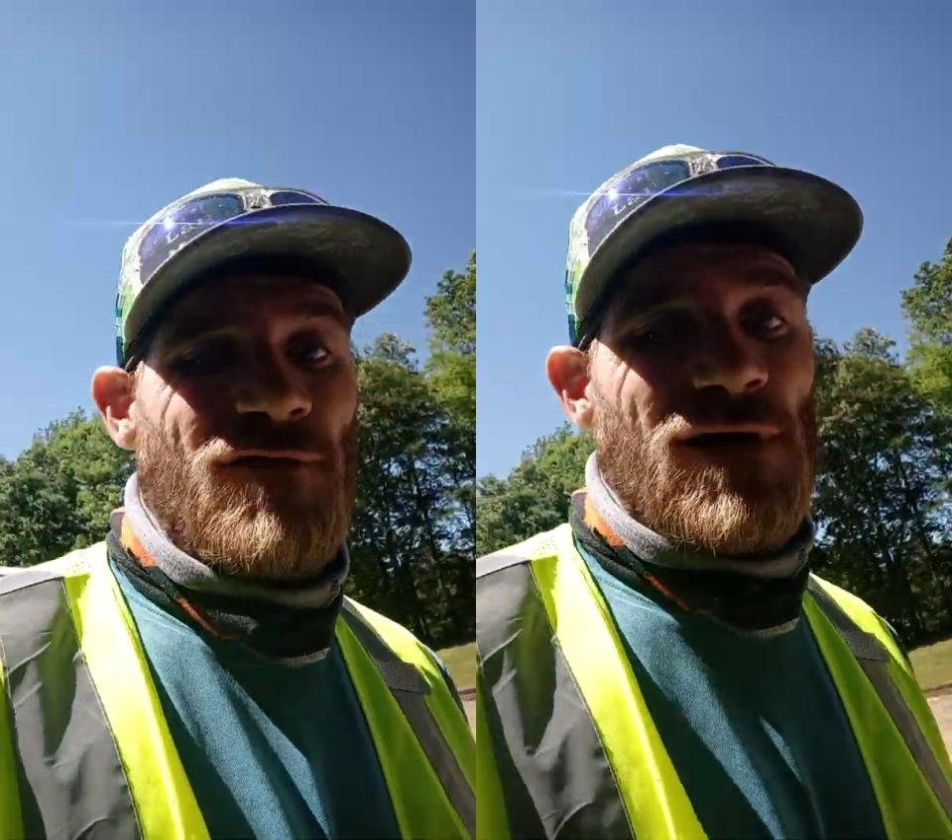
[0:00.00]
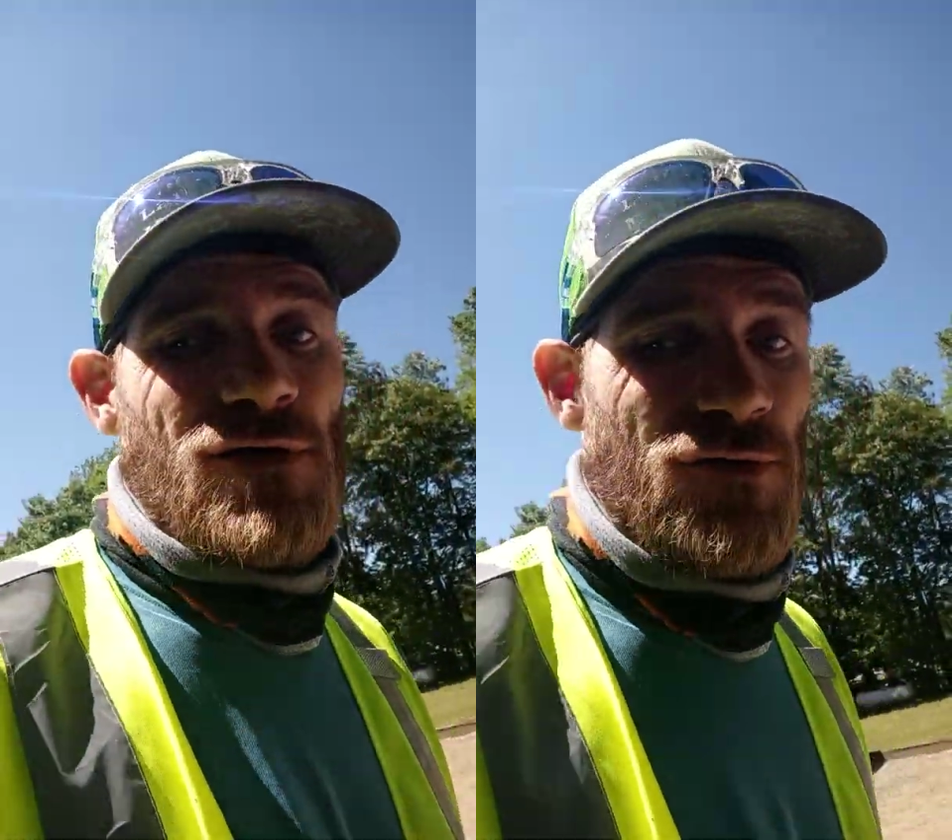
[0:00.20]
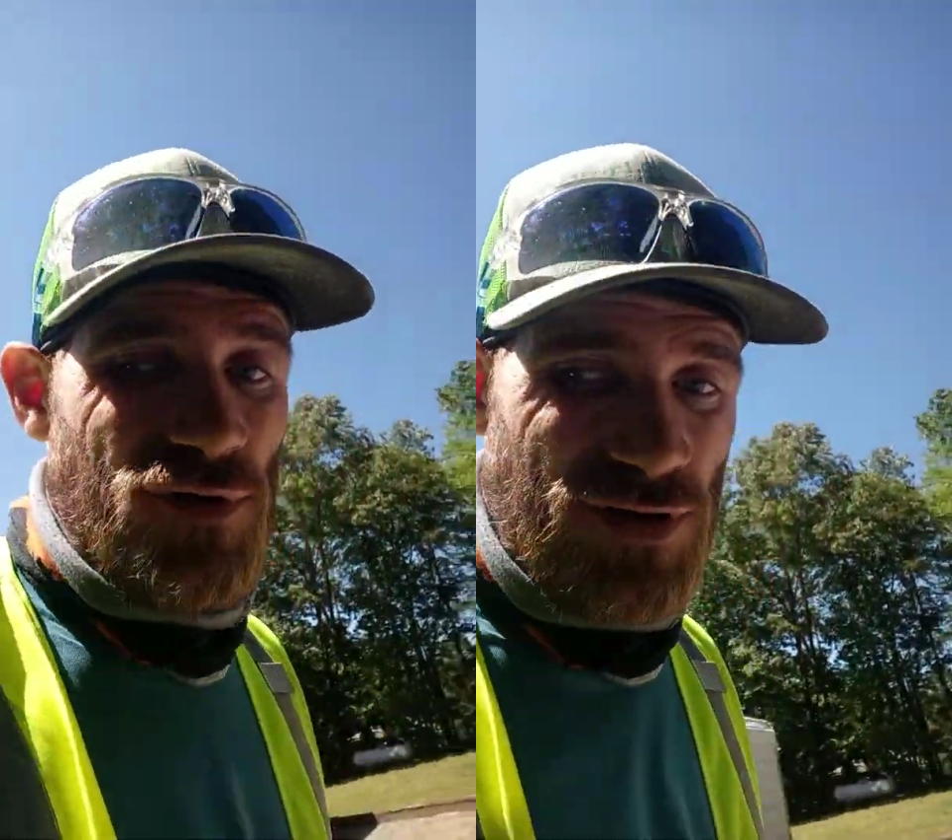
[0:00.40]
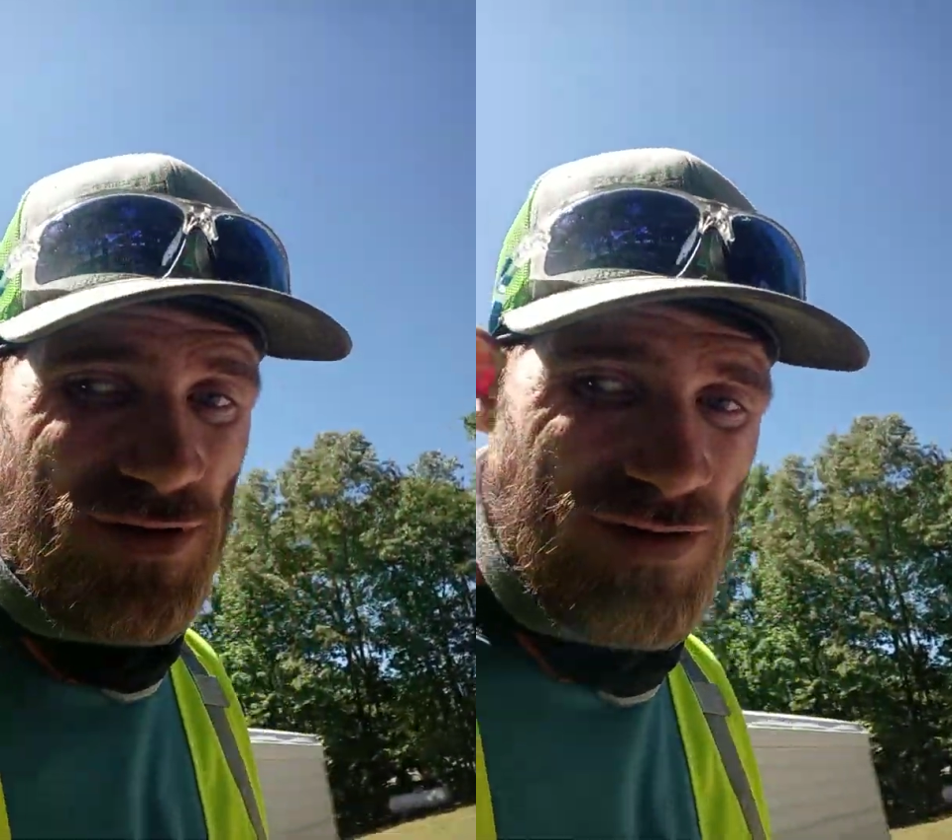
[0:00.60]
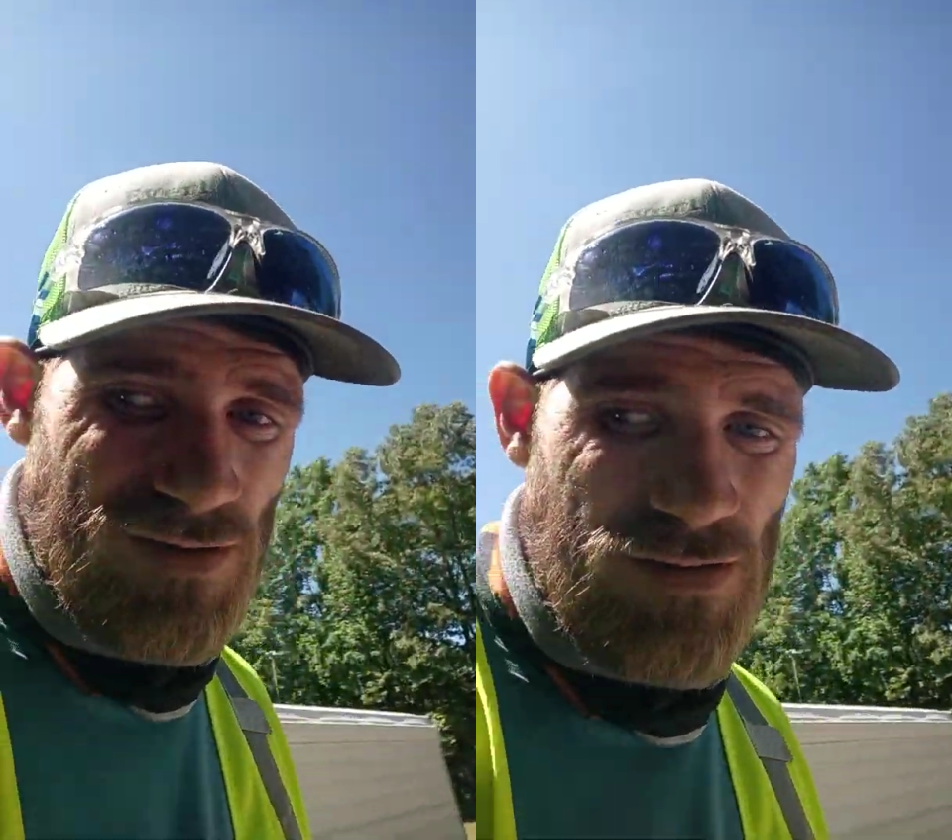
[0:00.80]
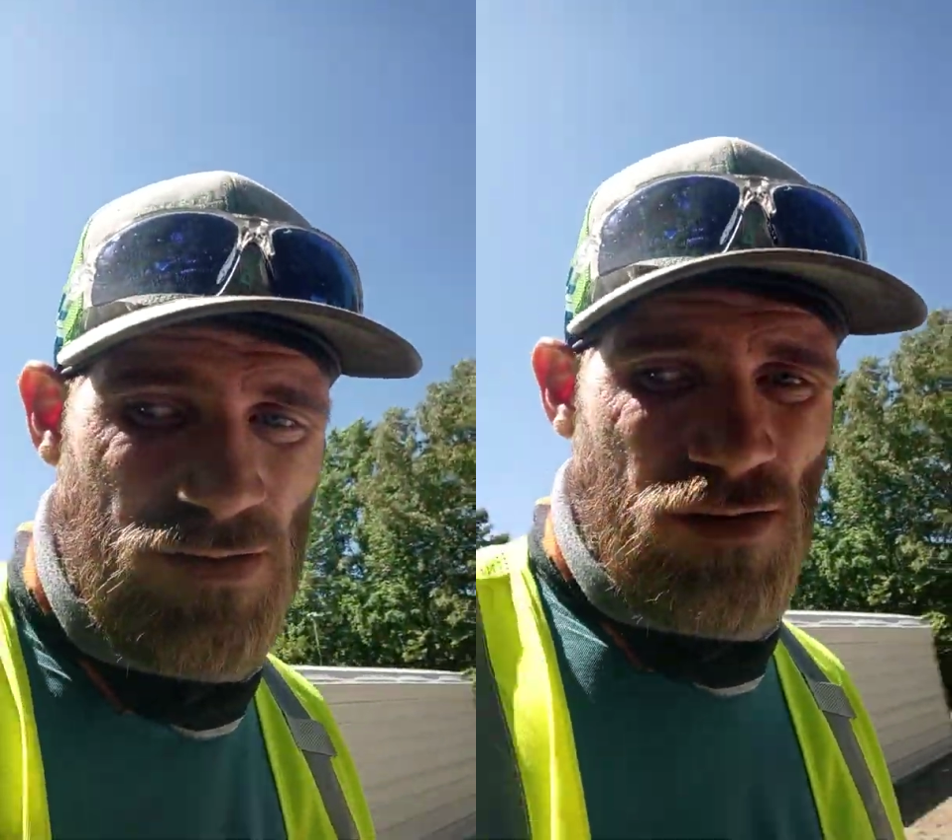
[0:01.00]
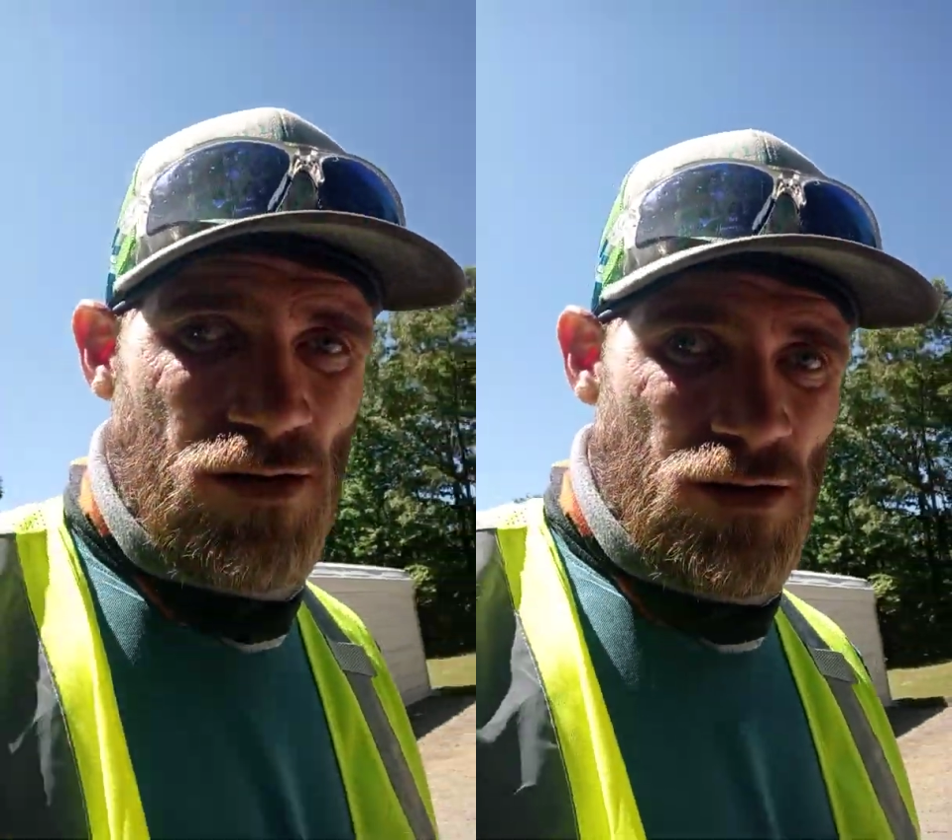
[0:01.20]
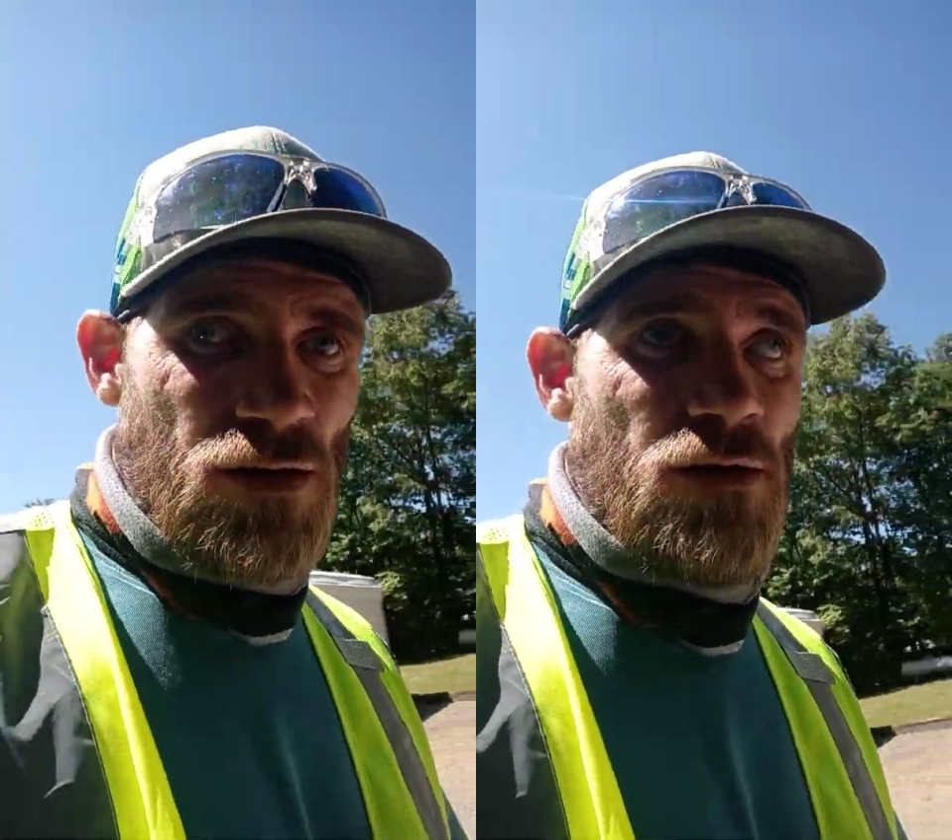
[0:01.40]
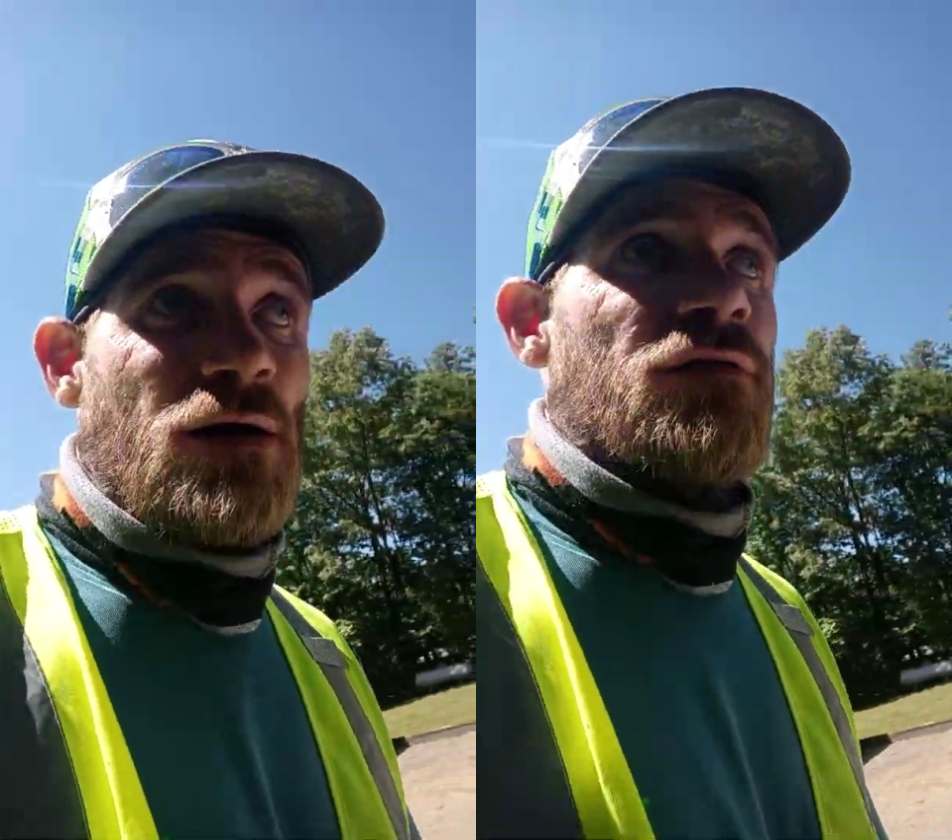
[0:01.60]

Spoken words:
ago, I